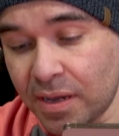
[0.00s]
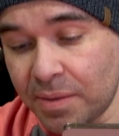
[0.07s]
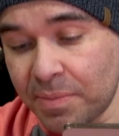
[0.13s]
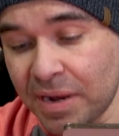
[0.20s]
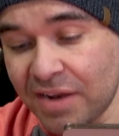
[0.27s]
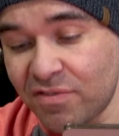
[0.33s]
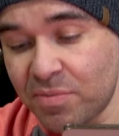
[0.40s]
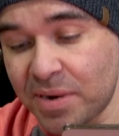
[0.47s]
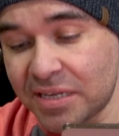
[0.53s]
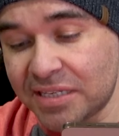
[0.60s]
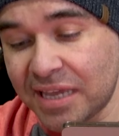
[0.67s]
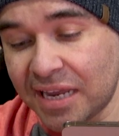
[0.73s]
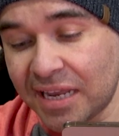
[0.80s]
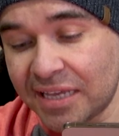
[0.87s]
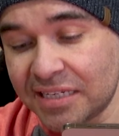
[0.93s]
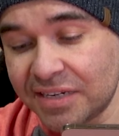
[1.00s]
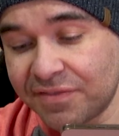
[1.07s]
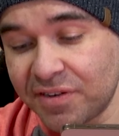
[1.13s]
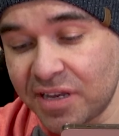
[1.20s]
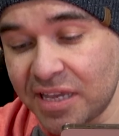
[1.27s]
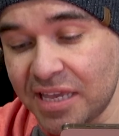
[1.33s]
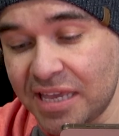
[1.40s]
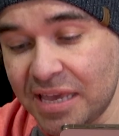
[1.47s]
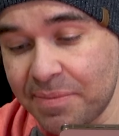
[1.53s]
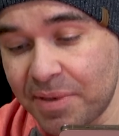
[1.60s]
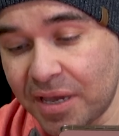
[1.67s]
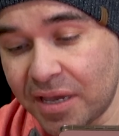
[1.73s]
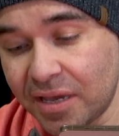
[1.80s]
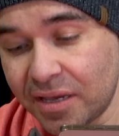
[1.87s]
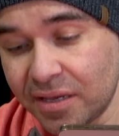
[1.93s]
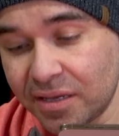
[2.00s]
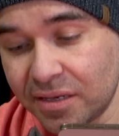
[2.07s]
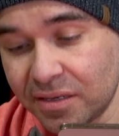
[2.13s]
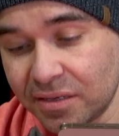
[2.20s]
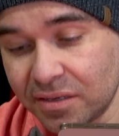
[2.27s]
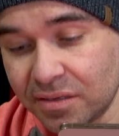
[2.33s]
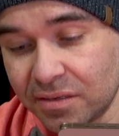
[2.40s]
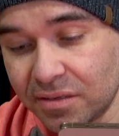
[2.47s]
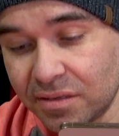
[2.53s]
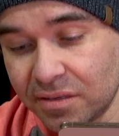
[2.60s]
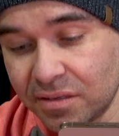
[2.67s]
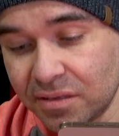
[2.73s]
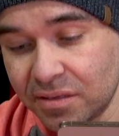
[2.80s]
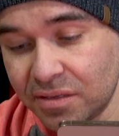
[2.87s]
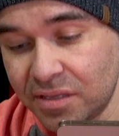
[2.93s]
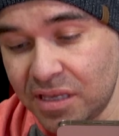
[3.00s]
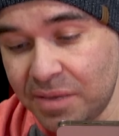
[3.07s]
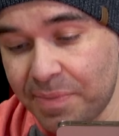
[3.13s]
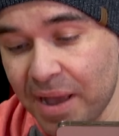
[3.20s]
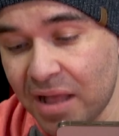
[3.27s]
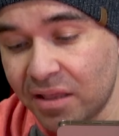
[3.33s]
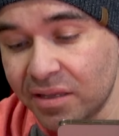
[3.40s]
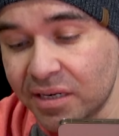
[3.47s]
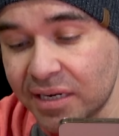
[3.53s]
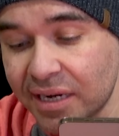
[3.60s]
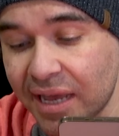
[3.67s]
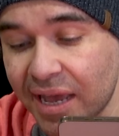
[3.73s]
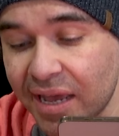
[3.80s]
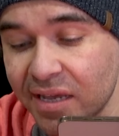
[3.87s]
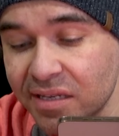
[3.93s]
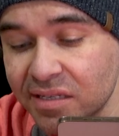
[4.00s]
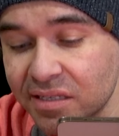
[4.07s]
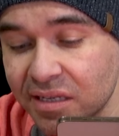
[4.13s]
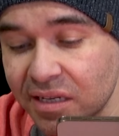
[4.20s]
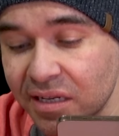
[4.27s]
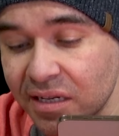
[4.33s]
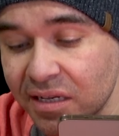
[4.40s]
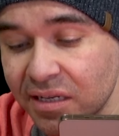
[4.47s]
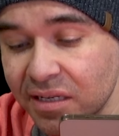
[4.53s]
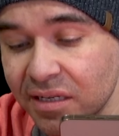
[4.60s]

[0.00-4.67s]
But everybody's got like a different gimmick. The Paladin has, I